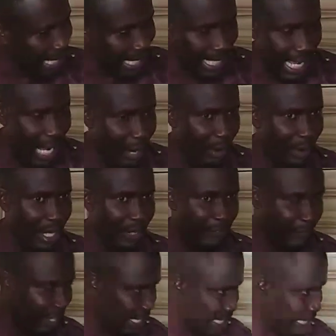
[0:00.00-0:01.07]
and how
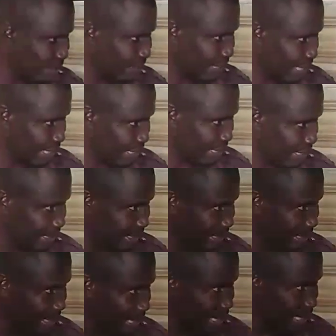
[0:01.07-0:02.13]
effective it
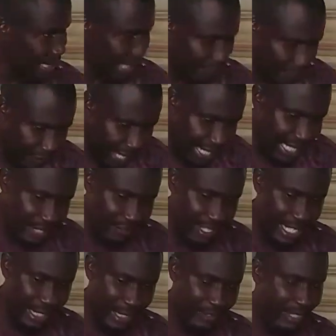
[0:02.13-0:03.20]
is? The
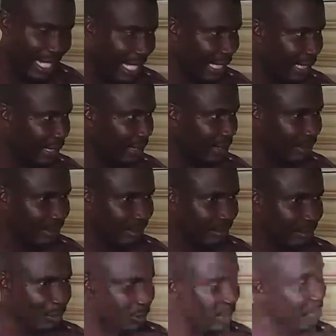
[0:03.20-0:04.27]
effectiveness of that
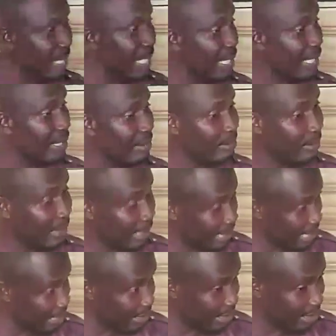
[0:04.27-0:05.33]
will make
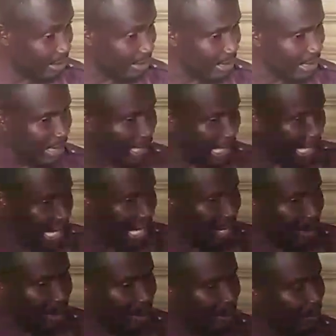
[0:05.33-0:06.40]
glaring
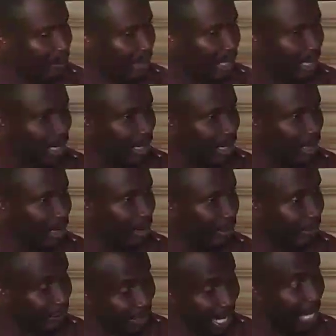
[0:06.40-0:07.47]
how
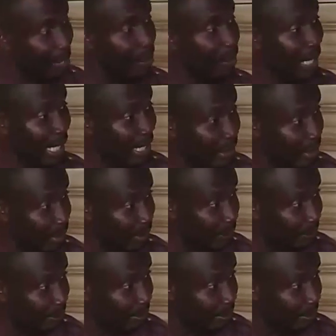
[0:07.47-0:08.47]
far you can go.